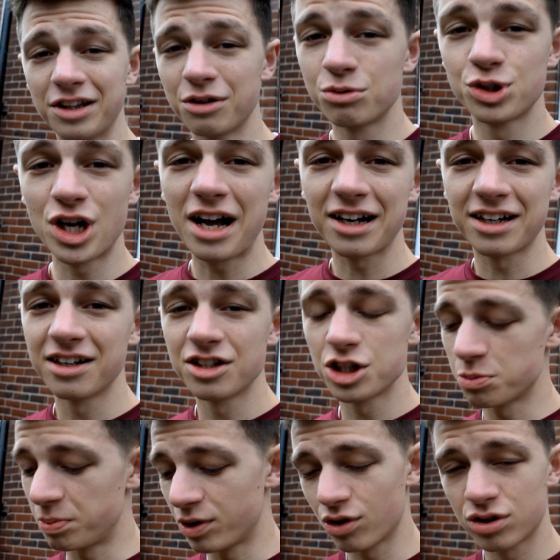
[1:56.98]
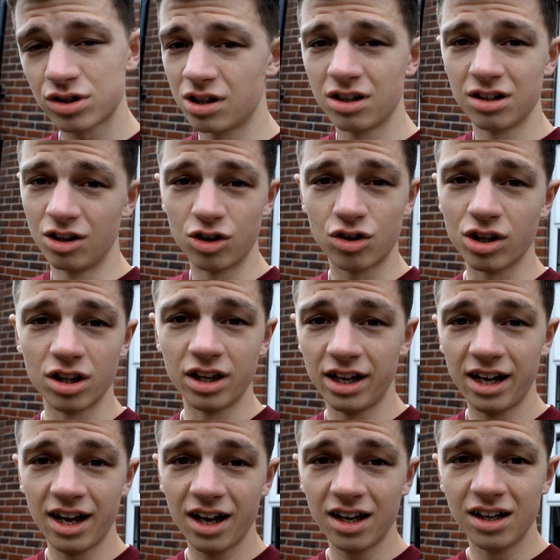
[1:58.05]
Lou Jack, just because look at
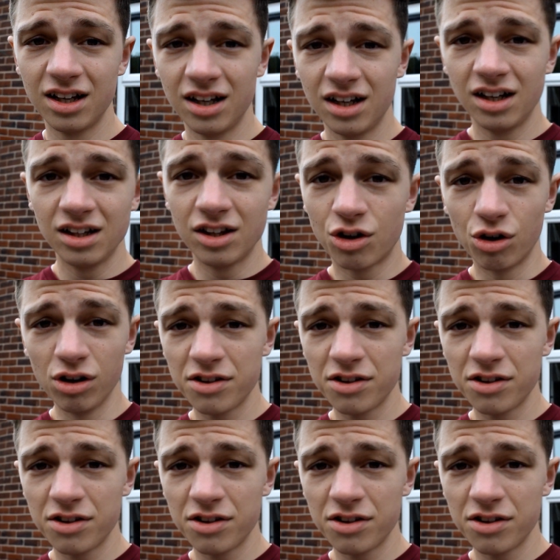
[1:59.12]
the colour